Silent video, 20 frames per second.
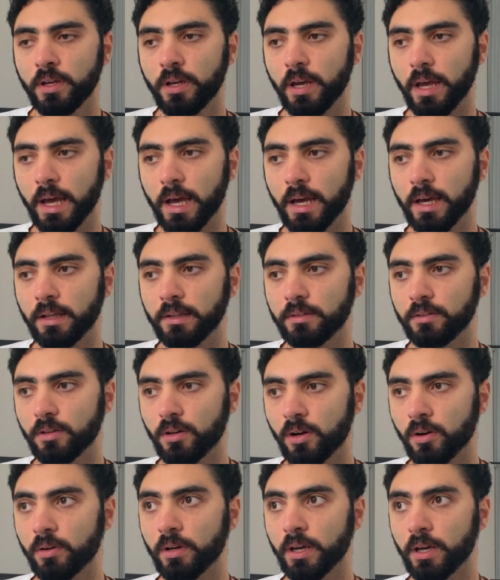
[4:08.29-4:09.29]
And
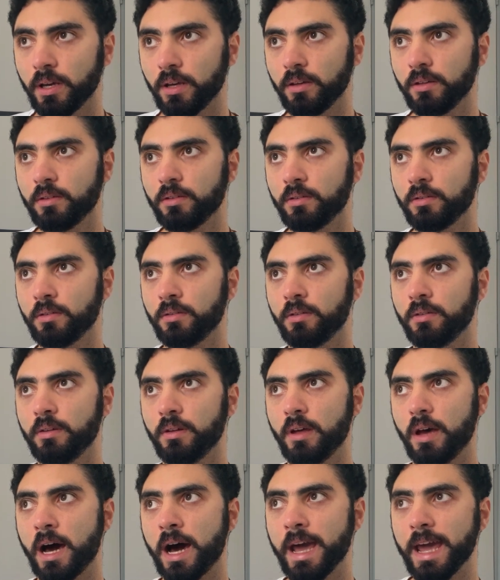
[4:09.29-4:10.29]
okay,
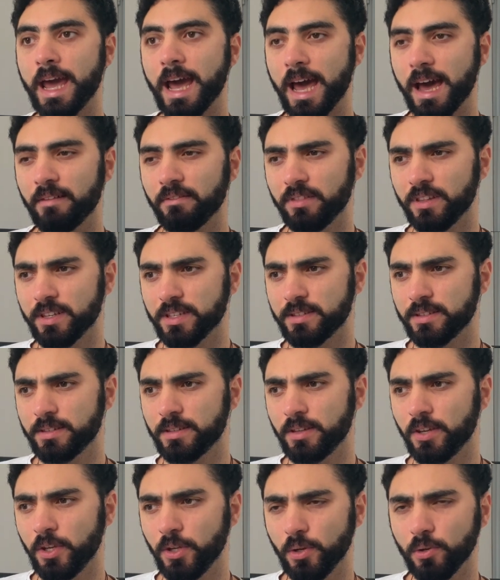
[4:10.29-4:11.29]
I have
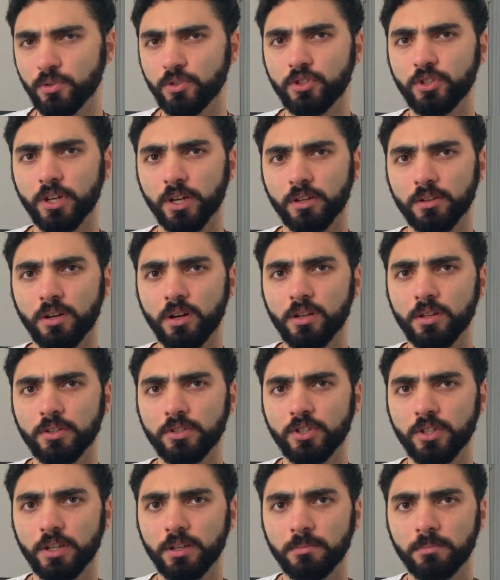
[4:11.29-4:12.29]
this huge
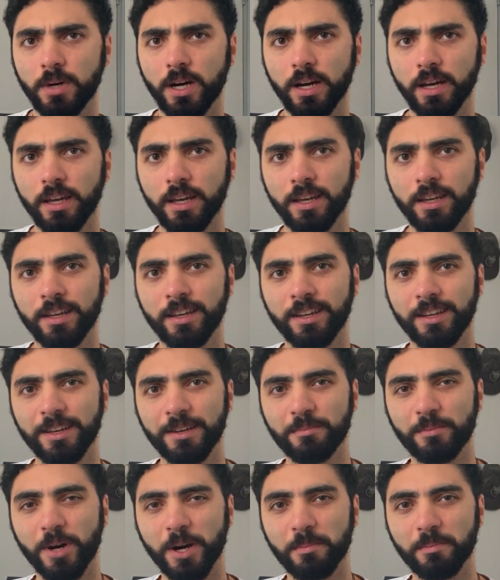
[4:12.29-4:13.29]
technology in
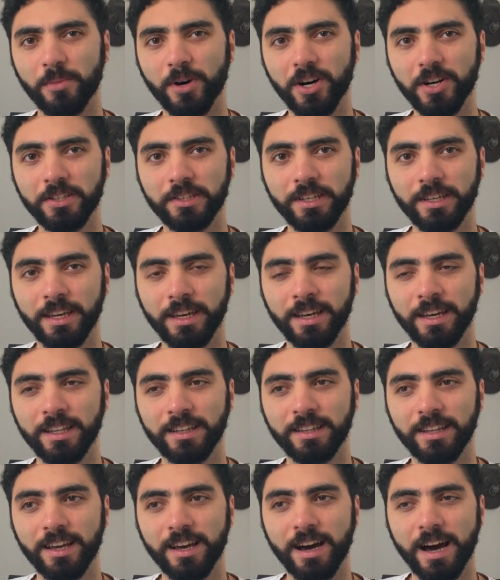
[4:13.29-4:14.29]
my body
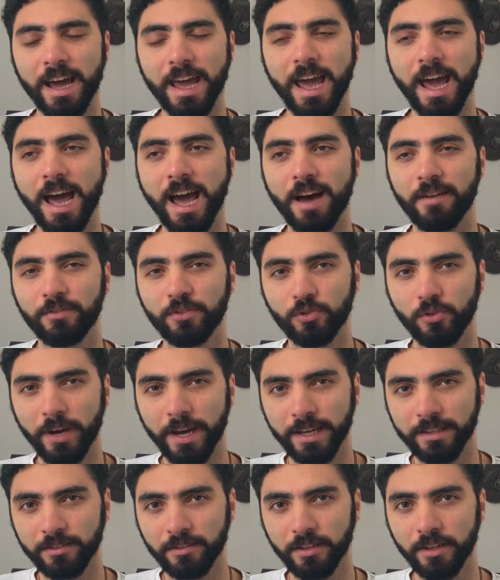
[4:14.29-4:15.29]
and I have to
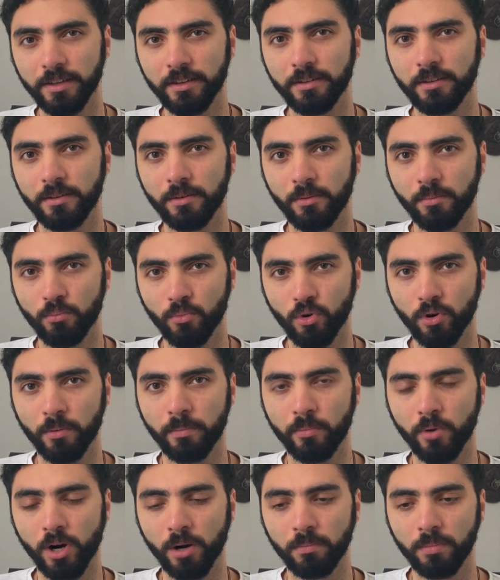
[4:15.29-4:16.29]
handle it more
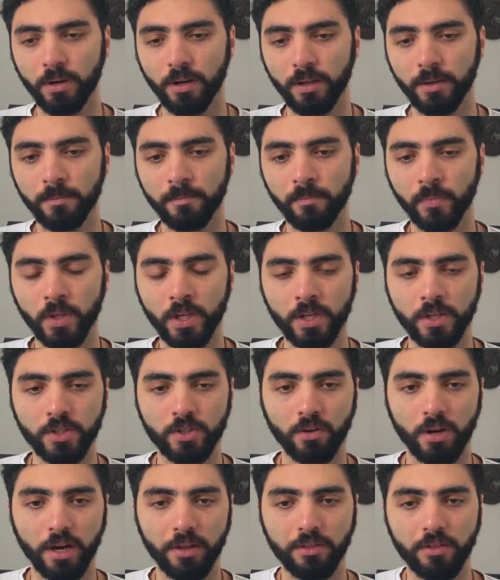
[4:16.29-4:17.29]
properly.
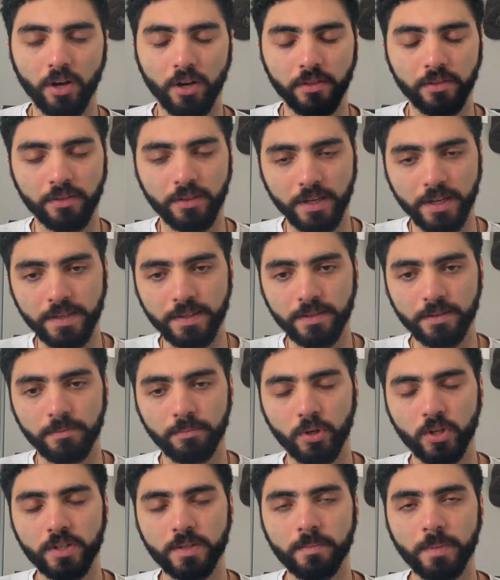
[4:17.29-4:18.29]
So I thought this
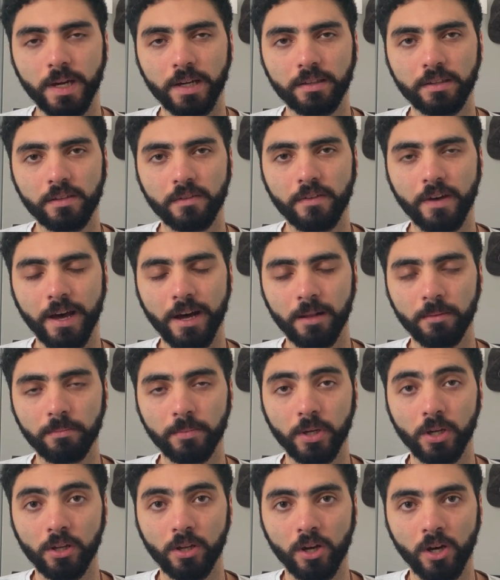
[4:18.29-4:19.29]
perspective helped
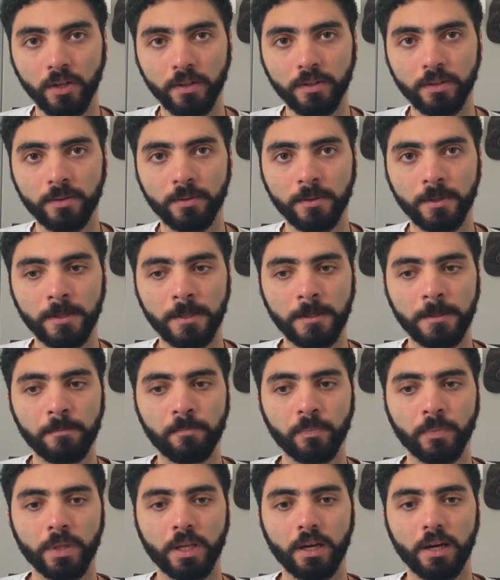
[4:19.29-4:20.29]
me a lot,
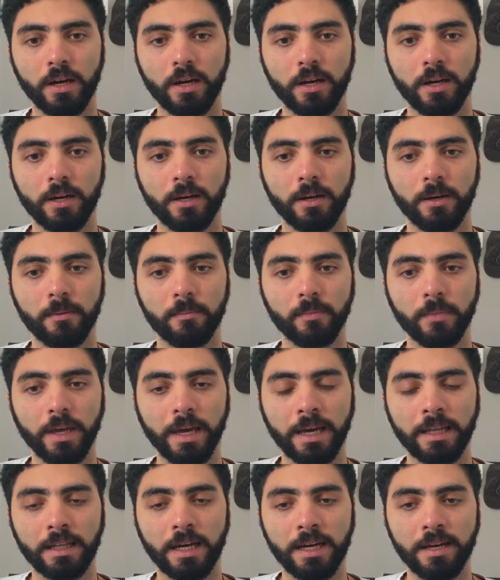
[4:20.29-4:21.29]

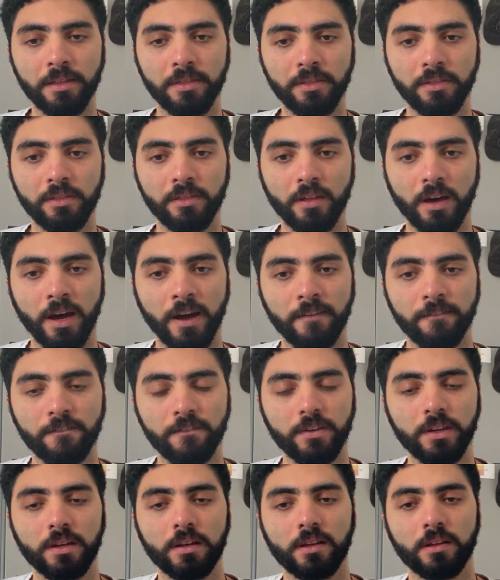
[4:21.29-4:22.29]
and I
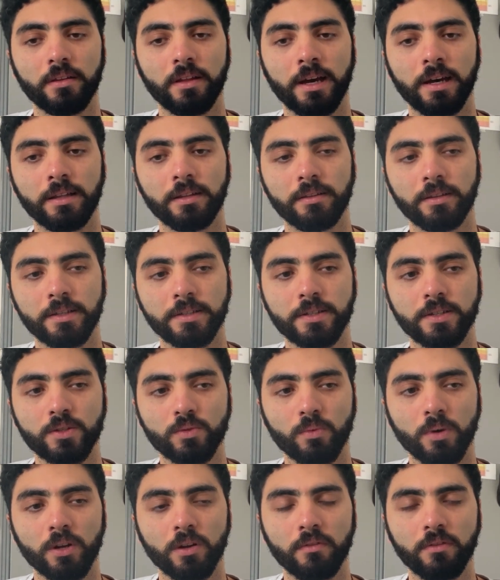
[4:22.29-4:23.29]
feel that this is
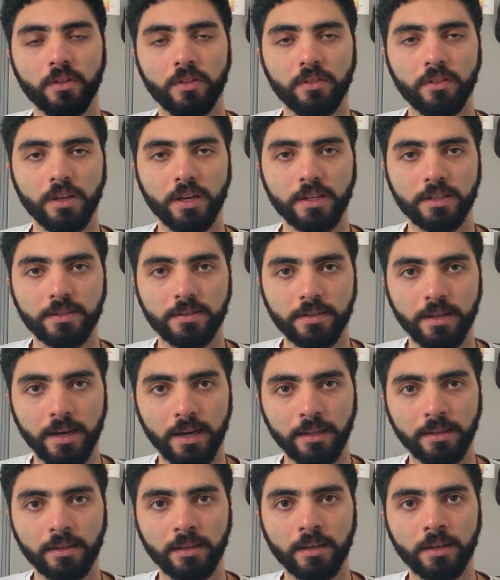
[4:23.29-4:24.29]
one of the things
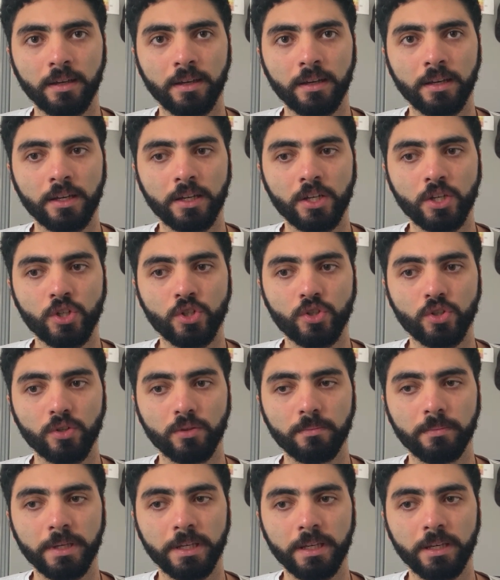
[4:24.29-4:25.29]
that
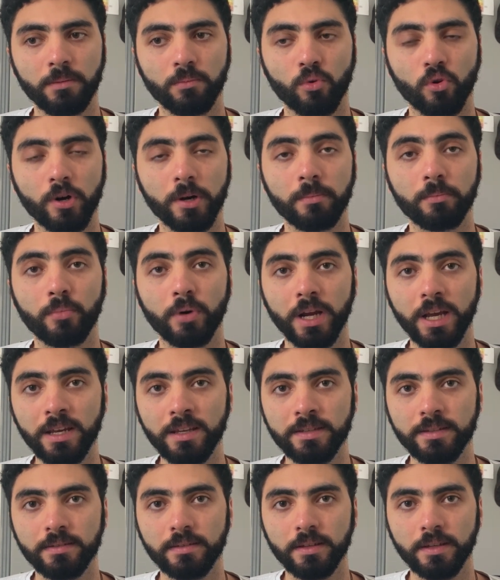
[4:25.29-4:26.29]
should be more
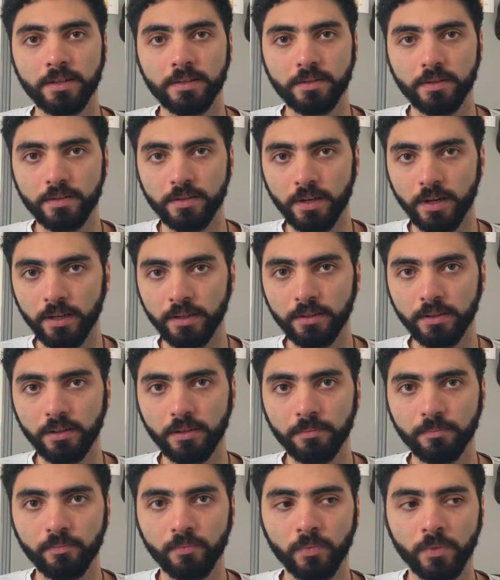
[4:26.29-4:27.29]
embraced in
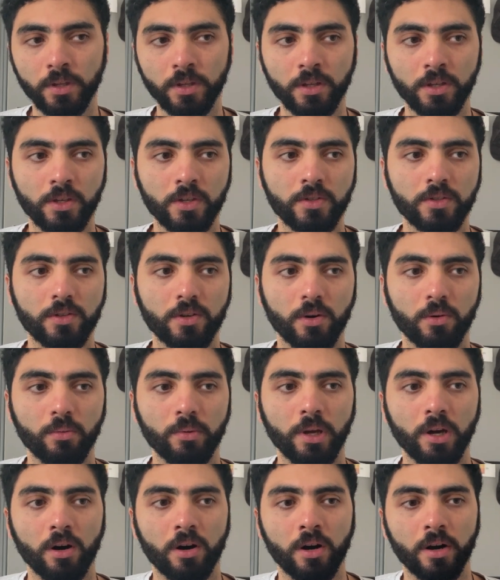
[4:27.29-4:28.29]
society, so
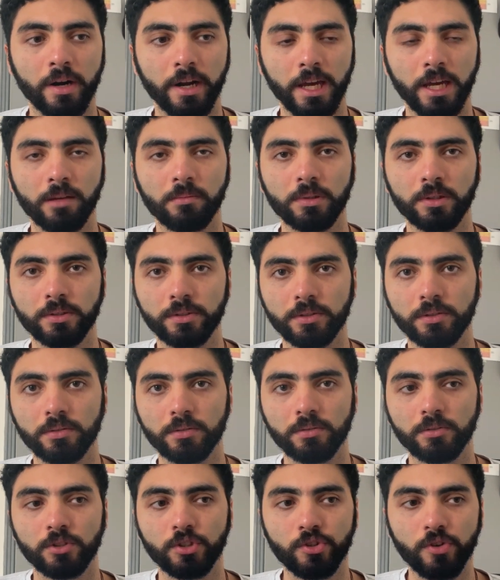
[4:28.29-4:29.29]
we are able
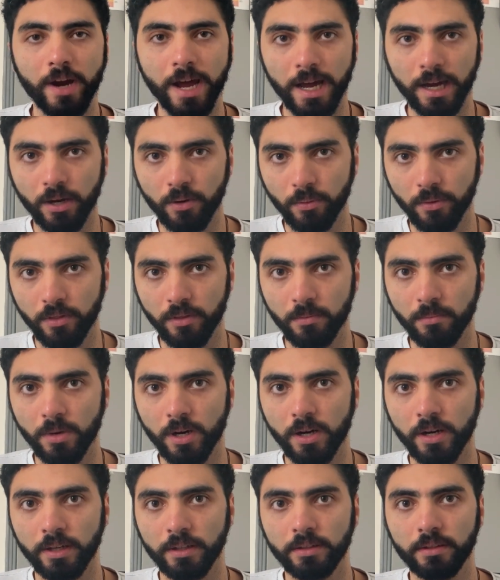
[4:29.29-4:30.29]
to track with the
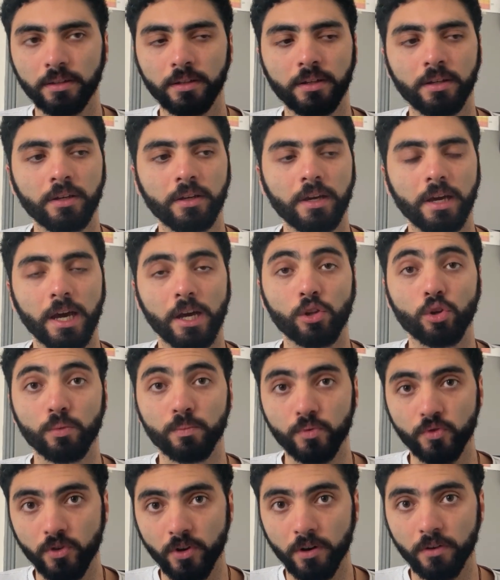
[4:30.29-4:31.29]
mind and
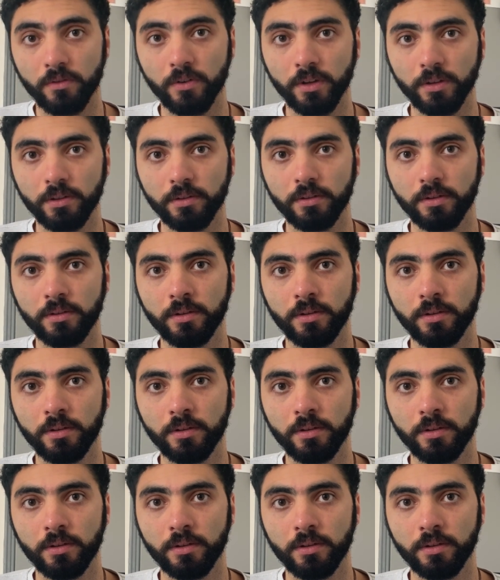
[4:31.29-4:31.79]
observe it